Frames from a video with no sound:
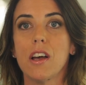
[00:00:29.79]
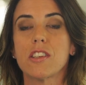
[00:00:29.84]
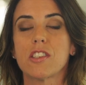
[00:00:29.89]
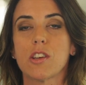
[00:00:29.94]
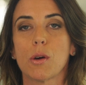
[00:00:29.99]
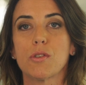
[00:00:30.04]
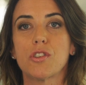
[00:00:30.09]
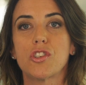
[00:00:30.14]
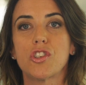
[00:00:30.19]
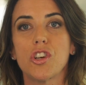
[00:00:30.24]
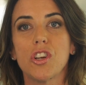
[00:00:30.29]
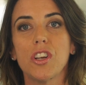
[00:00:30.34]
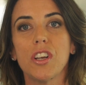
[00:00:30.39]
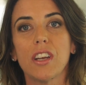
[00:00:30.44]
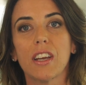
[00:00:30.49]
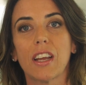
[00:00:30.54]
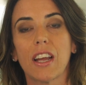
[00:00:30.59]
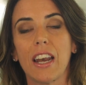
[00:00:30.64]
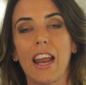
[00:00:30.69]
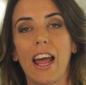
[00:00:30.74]
So a
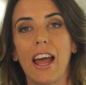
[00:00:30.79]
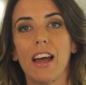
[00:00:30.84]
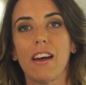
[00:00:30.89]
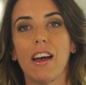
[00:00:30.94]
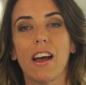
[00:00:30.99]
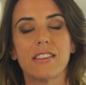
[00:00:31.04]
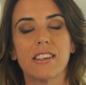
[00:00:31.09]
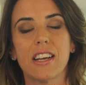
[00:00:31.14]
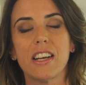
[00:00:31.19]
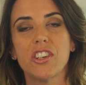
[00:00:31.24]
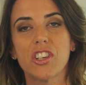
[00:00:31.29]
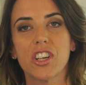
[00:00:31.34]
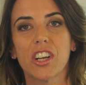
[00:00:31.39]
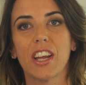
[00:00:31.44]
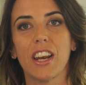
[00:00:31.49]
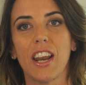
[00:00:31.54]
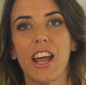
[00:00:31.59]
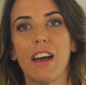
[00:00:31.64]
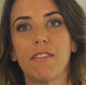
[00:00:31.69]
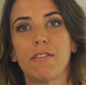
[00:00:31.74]
teacher
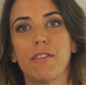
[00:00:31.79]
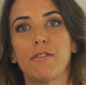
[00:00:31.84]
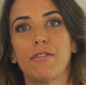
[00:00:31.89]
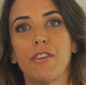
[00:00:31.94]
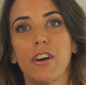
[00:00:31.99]
can have a